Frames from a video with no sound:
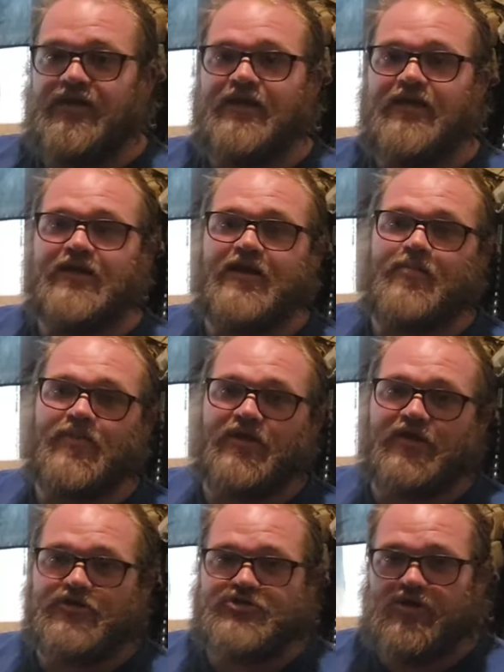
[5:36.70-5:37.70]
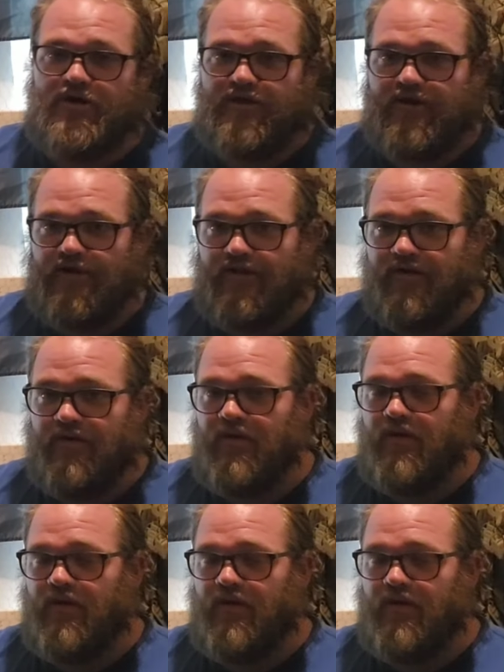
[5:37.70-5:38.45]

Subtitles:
going to end up being a truck gun.